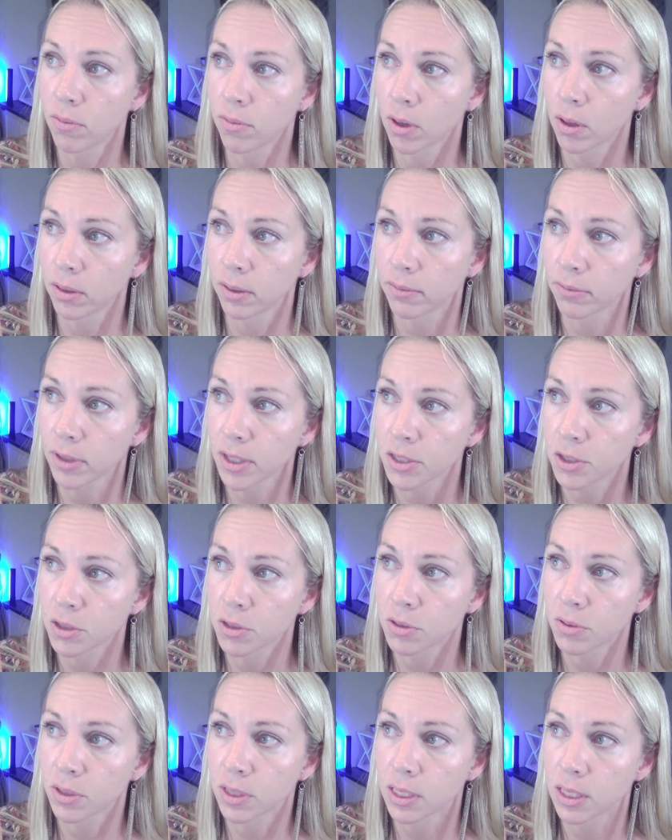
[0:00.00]
Overall
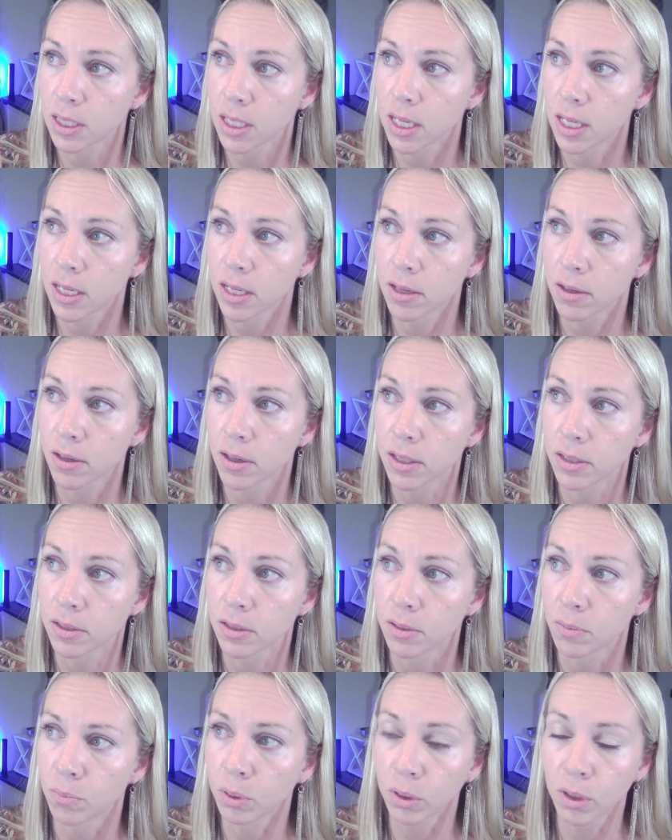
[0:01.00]
inflation, you can see here,
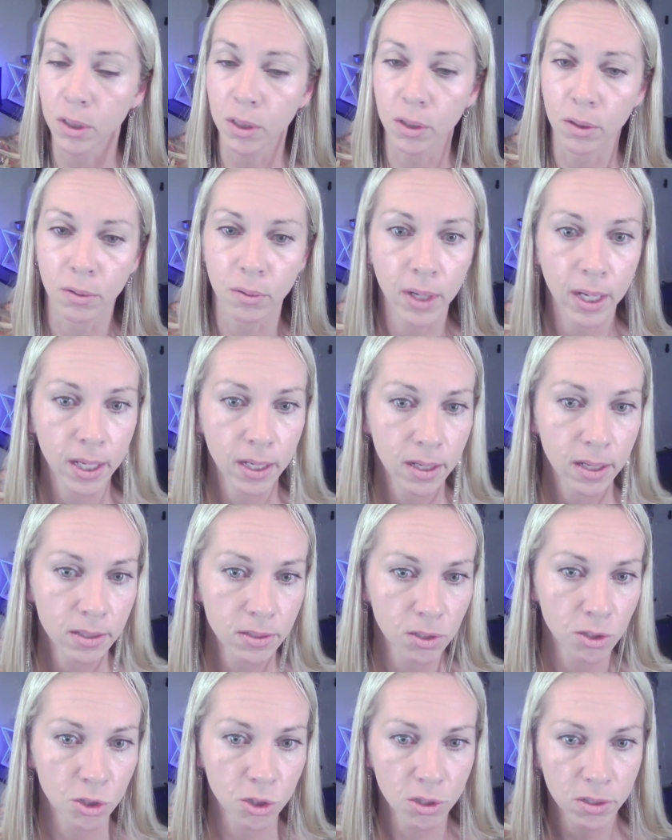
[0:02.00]
is in blue, and
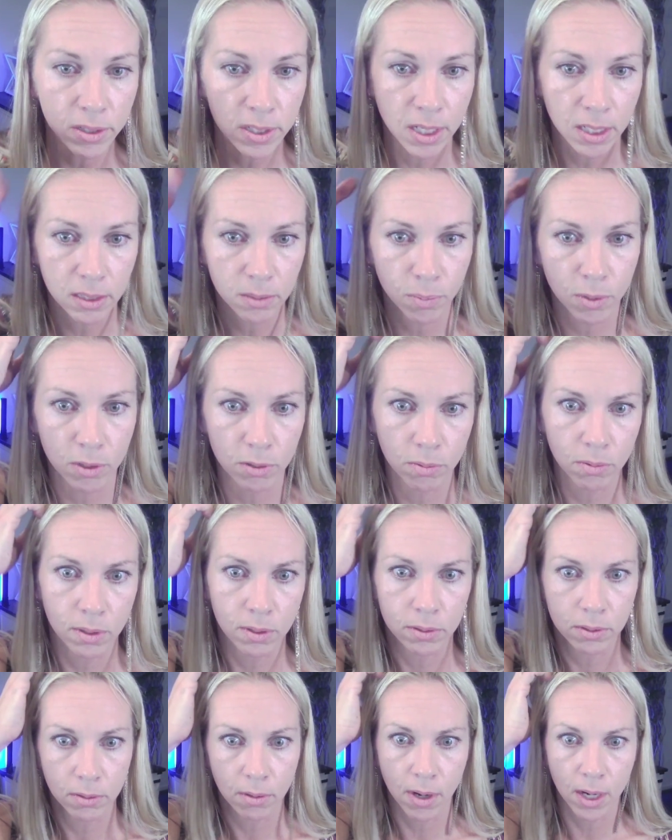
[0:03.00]
us insurance experts
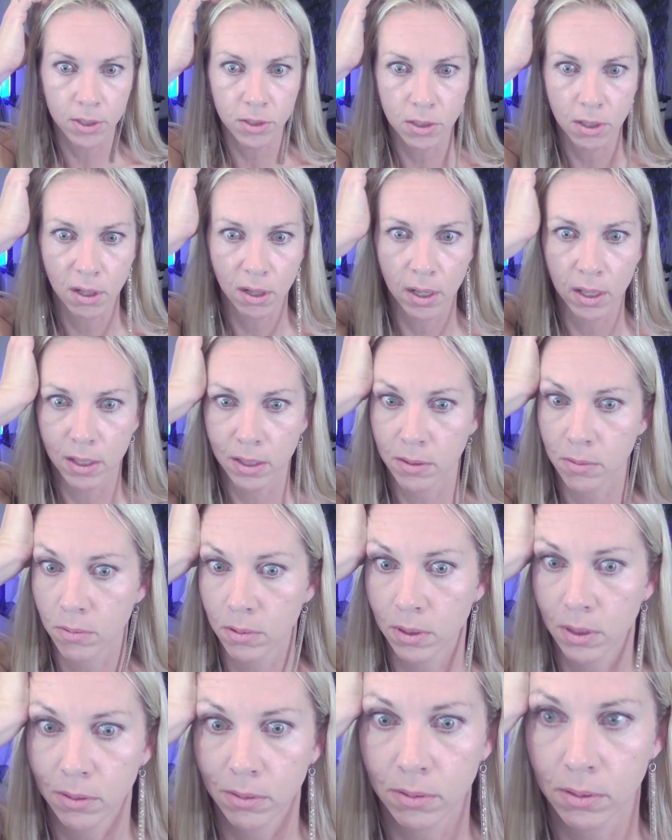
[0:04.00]
were scratching our heads.
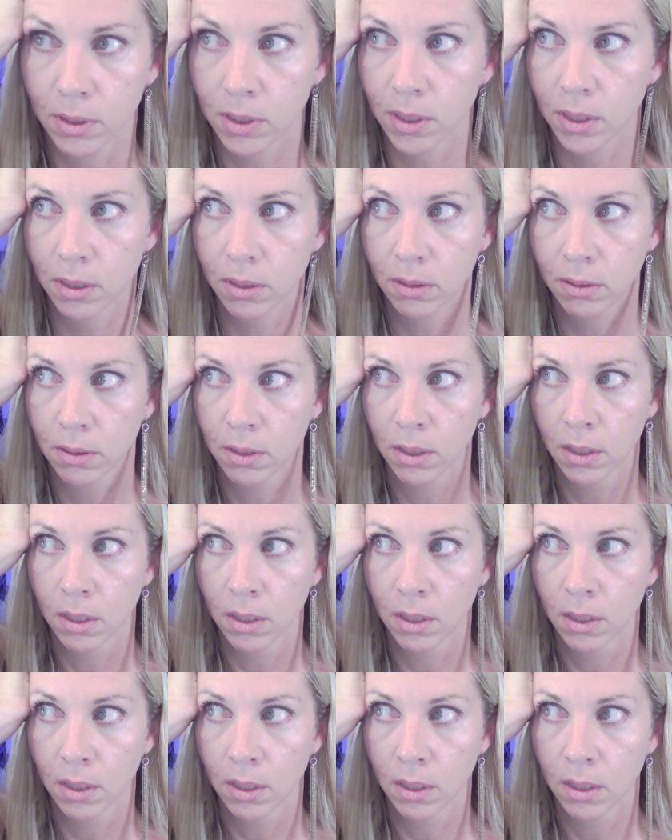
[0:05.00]
We're going like,